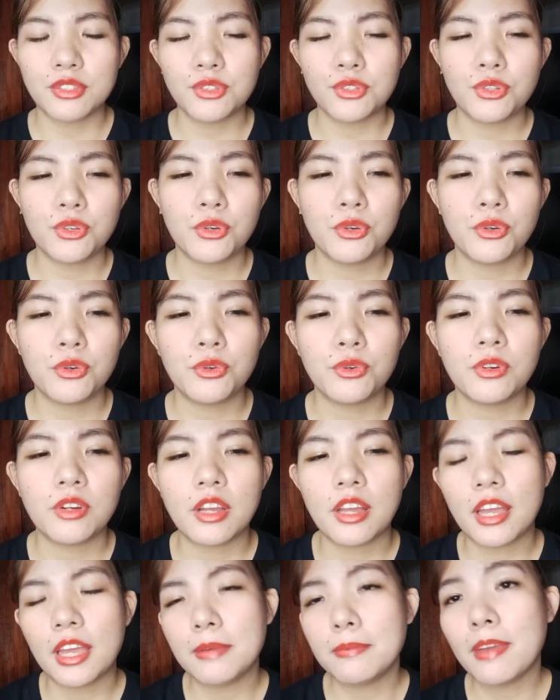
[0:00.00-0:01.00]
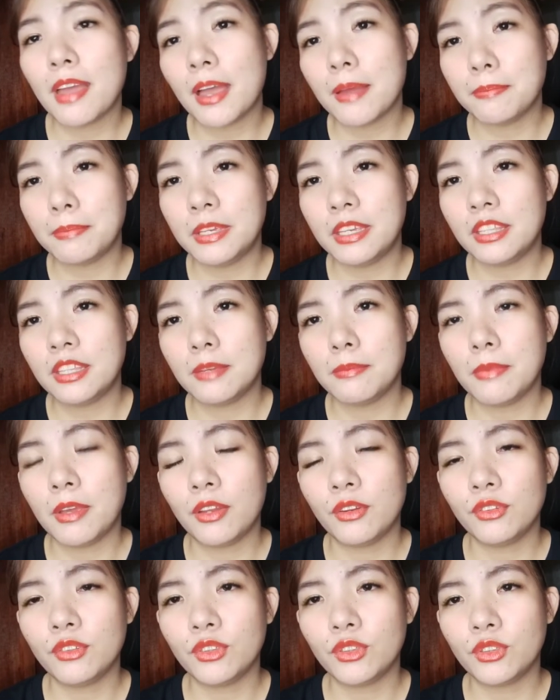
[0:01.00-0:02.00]
So, I'm happy na
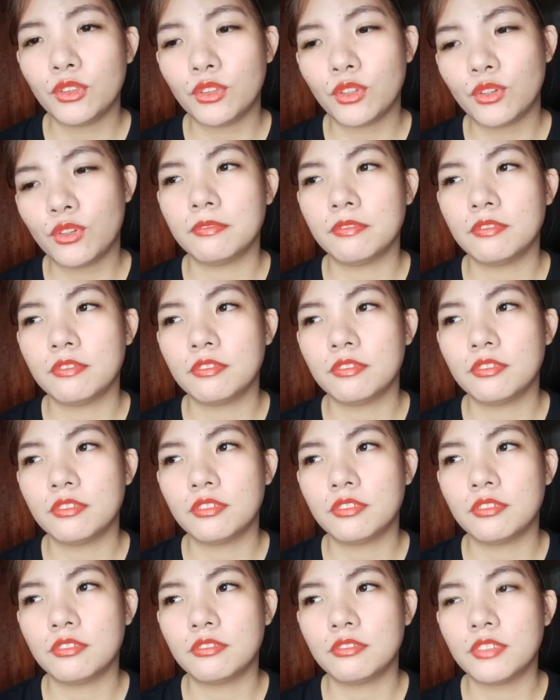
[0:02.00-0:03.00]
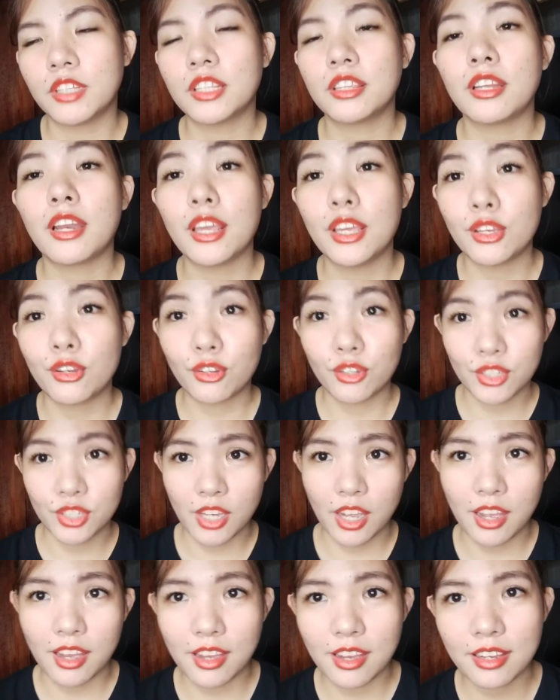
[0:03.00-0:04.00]
meron to. Na-try ko
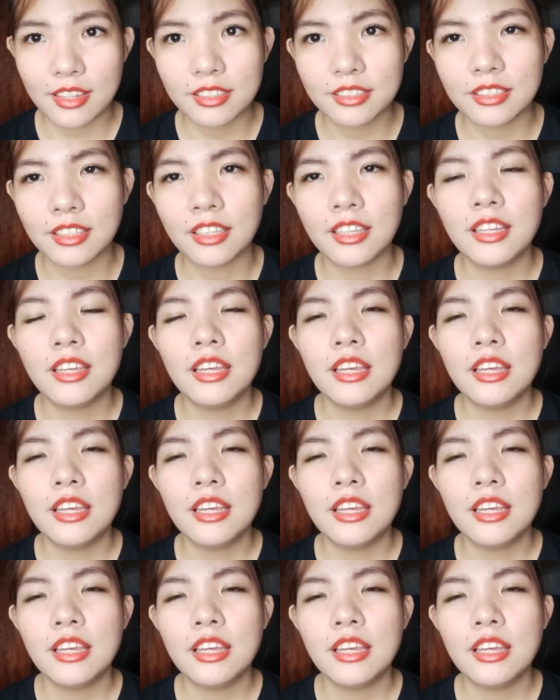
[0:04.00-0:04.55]
siya kasi